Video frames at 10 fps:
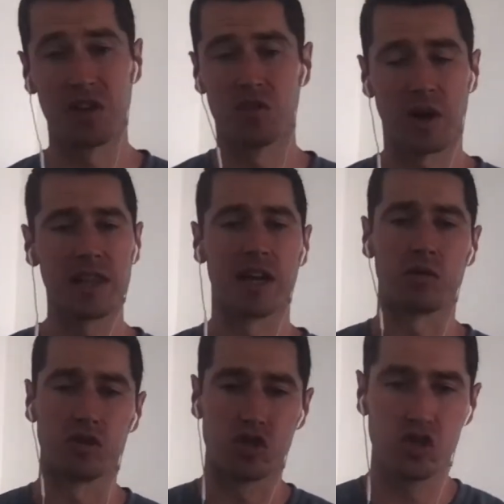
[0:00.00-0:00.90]
to the right leg
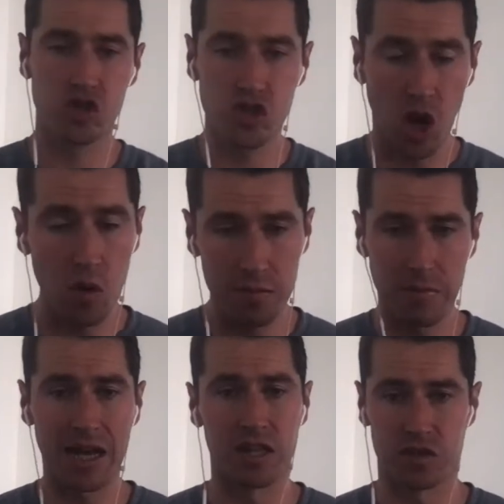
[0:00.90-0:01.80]
was so
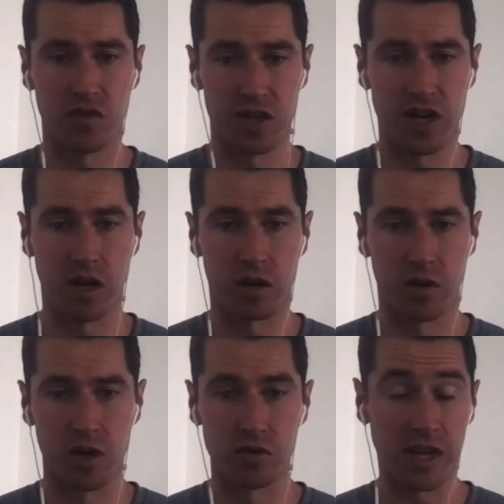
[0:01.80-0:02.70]
imbalanced for Derrick Rose,